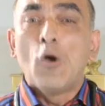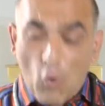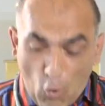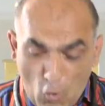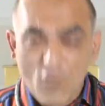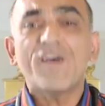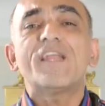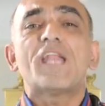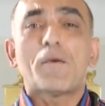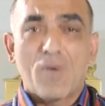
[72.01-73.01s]
over
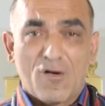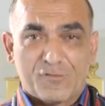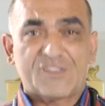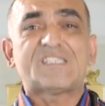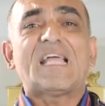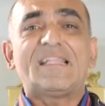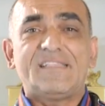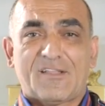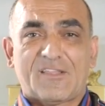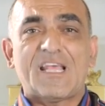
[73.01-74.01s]
and above
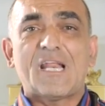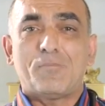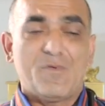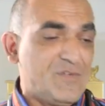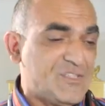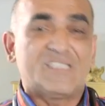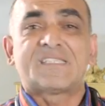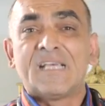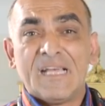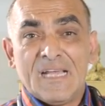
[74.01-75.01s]
standard therapy, which
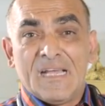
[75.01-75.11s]
is